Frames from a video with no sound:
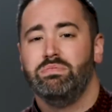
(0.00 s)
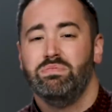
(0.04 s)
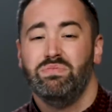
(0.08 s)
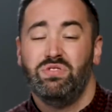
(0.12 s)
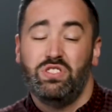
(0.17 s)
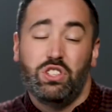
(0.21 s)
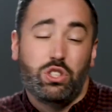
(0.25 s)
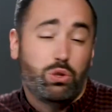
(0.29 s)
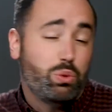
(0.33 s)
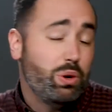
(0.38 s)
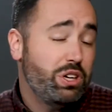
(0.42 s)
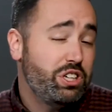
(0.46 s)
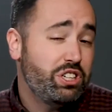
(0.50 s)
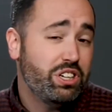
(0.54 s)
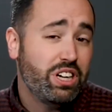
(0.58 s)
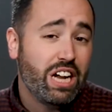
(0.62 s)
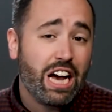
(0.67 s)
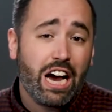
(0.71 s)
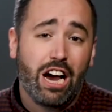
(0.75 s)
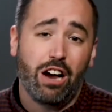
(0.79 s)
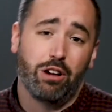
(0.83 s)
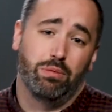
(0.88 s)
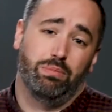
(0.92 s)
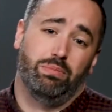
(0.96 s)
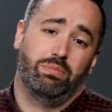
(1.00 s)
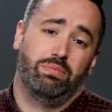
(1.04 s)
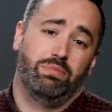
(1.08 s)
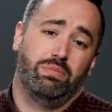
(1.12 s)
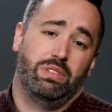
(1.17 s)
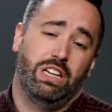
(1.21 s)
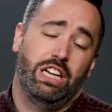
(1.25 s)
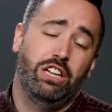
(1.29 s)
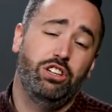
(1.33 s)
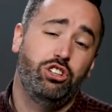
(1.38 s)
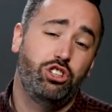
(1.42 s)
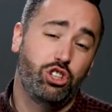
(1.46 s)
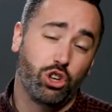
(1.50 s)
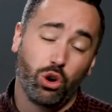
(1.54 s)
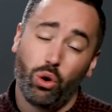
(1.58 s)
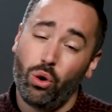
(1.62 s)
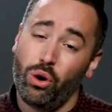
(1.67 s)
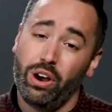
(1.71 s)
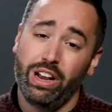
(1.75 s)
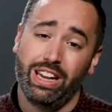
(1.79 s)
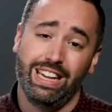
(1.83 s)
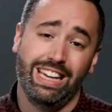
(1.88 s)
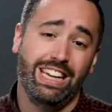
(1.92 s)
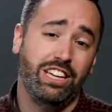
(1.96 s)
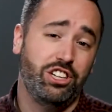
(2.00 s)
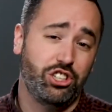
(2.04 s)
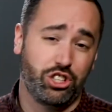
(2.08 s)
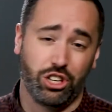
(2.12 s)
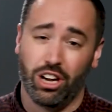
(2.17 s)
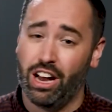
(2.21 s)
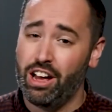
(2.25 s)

Switch it up. Enjoy each